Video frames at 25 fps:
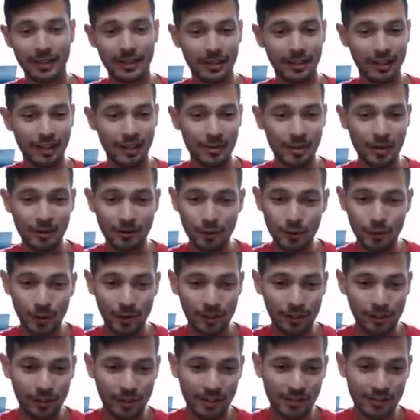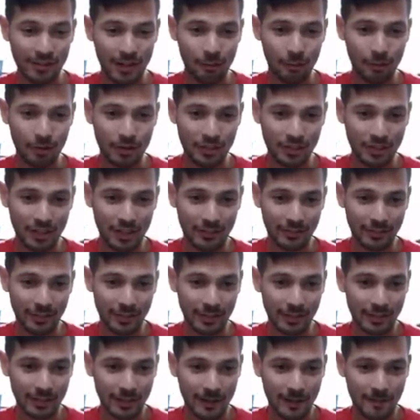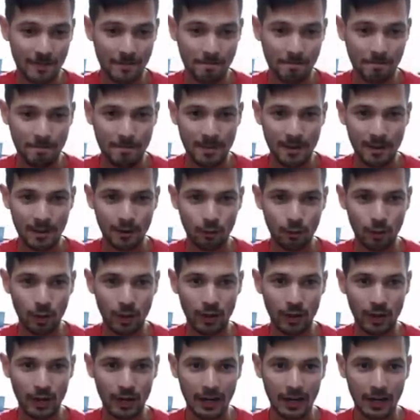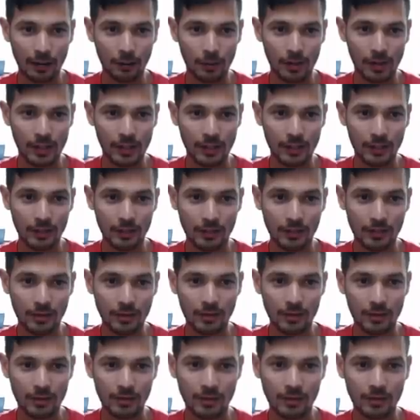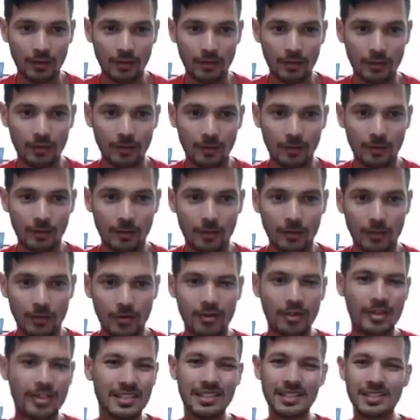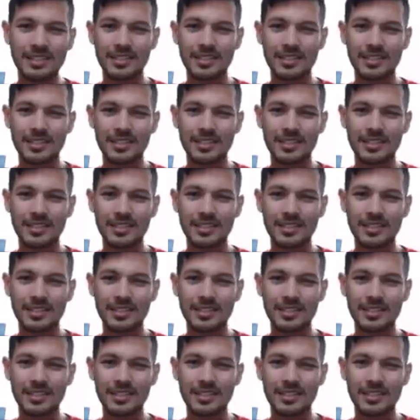Um, a few other things I wanted to cover. Where are we? So this is